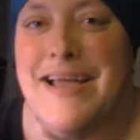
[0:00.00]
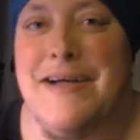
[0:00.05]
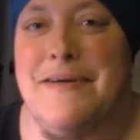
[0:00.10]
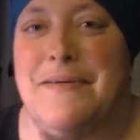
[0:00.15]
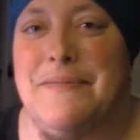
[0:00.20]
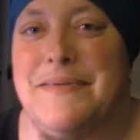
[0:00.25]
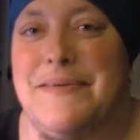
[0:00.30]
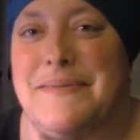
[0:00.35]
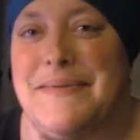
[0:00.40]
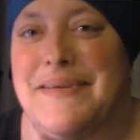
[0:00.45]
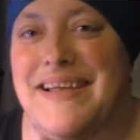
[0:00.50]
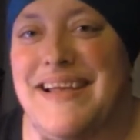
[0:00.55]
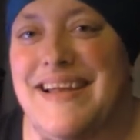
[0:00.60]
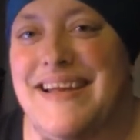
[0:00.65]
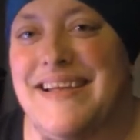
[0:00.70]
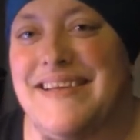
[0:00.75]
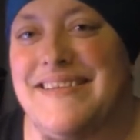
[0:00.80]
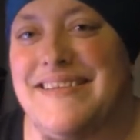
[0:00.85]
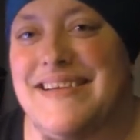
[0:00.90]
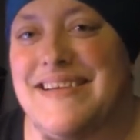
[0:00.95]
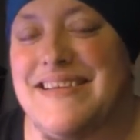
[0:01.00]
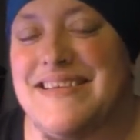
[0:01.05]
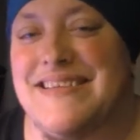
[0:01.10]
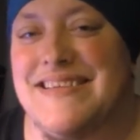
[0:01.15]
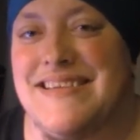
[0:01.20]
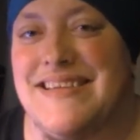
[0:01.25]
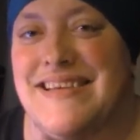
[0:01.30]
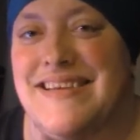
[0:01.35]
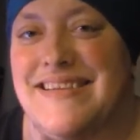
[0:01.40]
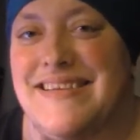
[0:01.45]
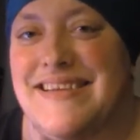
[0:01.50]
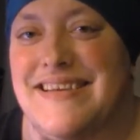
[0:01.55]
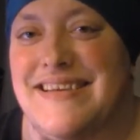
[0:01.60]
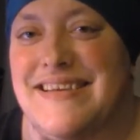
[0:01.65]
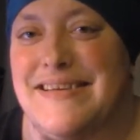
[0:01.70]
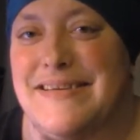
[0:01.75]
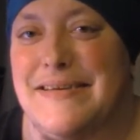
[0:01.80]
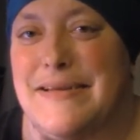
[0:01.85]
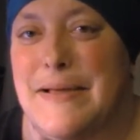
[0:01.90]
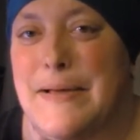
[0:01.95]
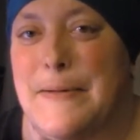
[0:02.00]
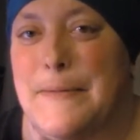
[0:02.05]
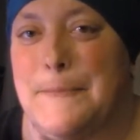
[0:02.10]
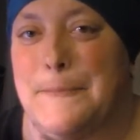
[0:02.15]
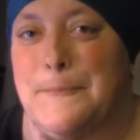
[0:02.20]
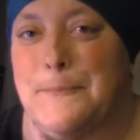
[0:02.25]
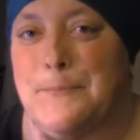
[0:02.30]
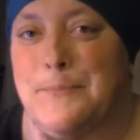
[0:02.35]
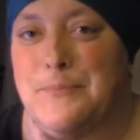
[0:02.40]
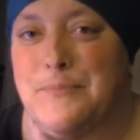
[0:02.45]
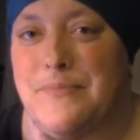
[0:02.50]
I'm going to be eating this, and then I'm